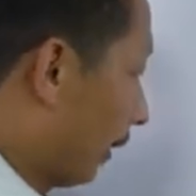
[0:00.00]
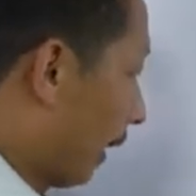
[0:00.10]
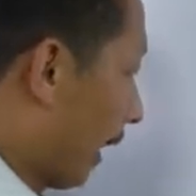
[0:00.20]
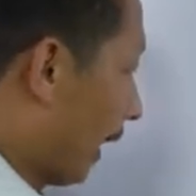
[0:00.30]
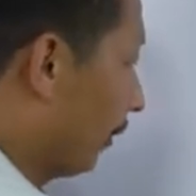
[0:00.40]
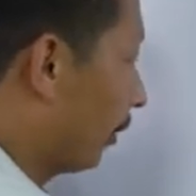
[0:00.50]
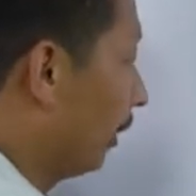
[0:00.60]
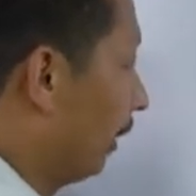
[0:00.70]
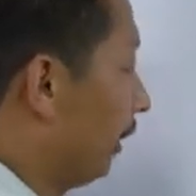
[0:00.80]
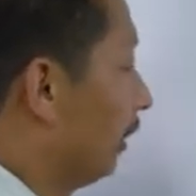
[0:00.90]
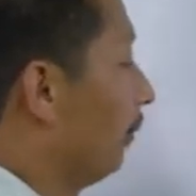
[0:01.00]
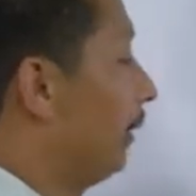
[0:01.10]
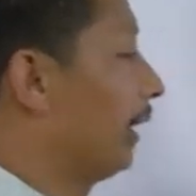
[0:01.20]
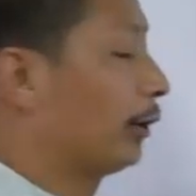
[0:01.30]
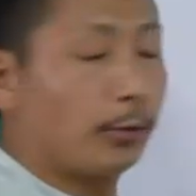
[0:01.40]
and
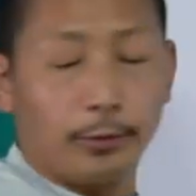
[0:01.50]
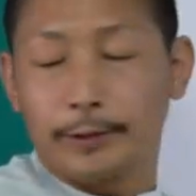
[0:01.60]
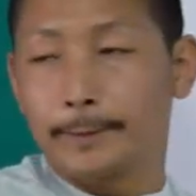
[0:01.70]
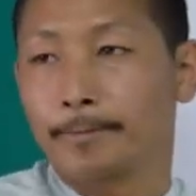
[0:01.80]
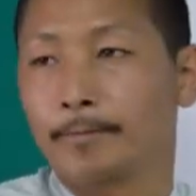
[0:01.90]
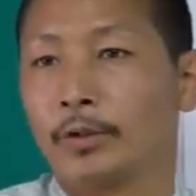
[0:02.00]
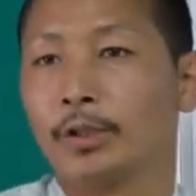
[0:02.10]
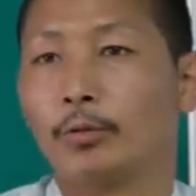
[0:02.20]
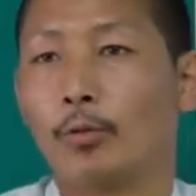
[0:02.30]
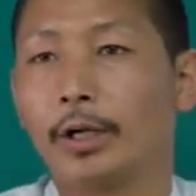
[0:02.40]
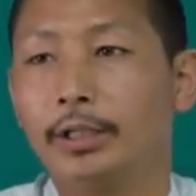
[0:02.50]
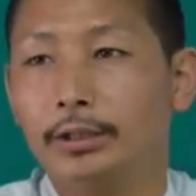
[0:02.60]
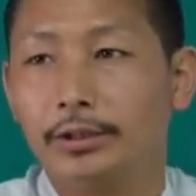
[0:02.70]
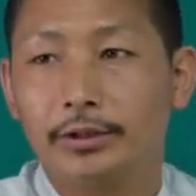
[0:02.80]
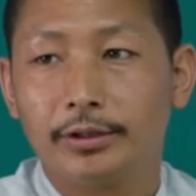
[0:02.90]
intermediate good. Why
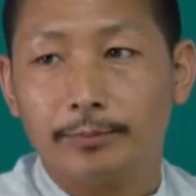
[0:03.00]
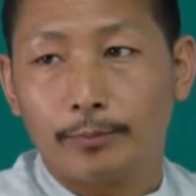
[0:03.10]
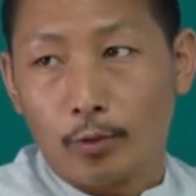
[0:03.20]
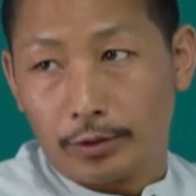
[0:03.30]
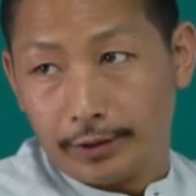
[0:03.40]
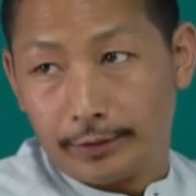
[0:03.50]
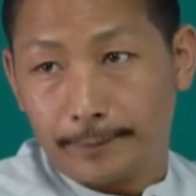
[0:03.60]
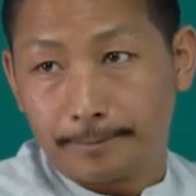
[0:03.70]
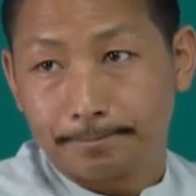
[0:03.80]
is it important?